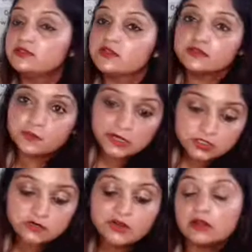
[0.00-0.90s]
send us a
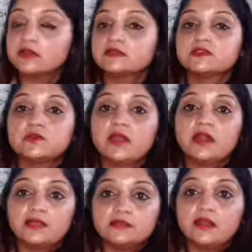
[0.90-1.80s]
expression of interest as
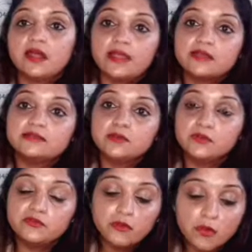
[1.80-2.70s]
well, as like I said
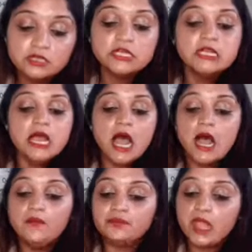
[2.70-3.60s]
before.
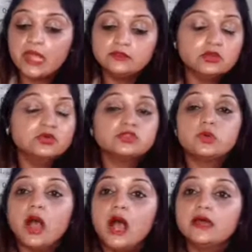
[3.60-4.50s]
And those
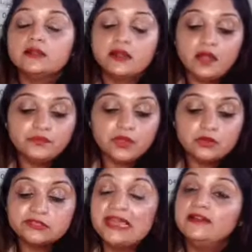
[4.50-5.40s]
who are
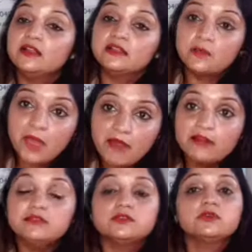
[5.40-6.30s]
sending their
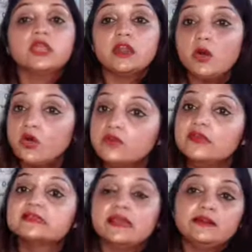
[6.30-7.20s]
parents, you can
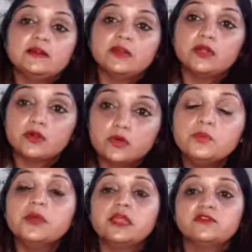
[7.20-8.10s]
always send them in a
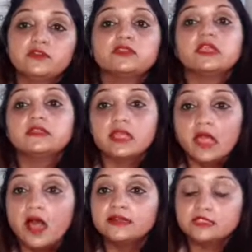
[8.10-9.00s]
group if you think
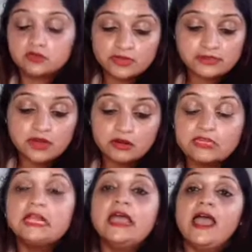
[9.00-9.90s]
they are stressed
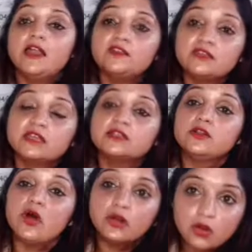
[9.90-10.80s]
out. And if there is
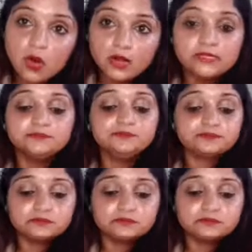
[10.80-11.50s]
a longer haul,